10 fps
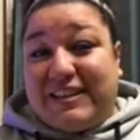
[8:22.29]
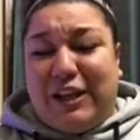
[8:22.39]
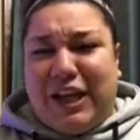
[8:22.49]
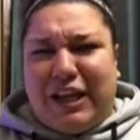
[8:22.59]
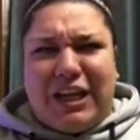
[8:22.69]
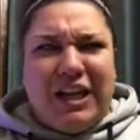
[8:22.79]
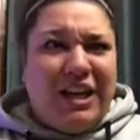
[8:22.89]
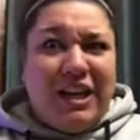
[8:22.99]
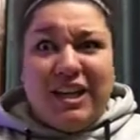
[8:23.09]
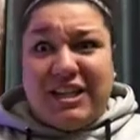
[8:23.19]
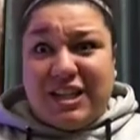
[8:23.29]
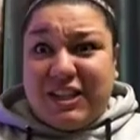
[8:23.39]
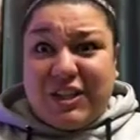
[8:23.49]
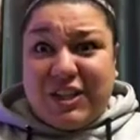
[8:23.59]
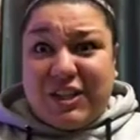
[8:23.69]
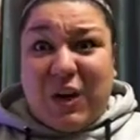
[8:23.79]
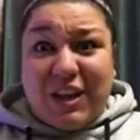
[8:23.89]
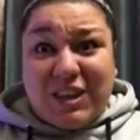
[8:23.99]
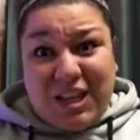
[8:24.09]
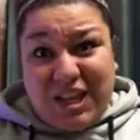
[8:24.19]
They're she's gonna
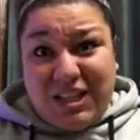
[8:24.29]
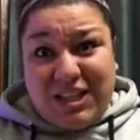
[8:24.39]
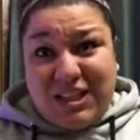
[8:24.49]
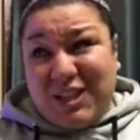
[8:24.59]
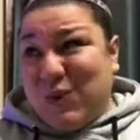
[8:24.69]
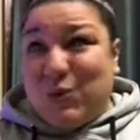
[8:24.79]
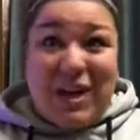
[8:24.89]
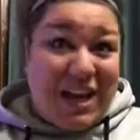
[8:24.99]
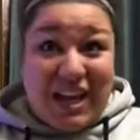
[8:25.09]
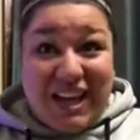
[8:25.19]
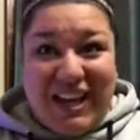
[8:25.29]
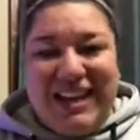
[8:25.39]
squat this? No way.